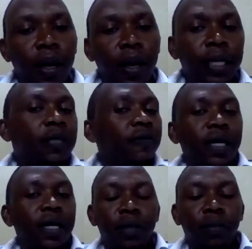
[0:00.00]
It is very
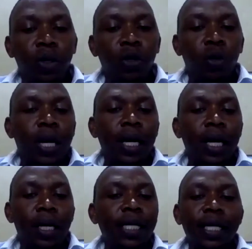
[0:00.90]
simple. You
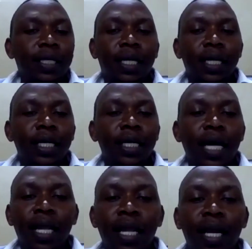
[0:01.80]
can just
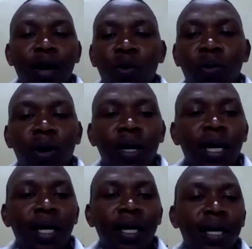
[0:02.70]
create a normal,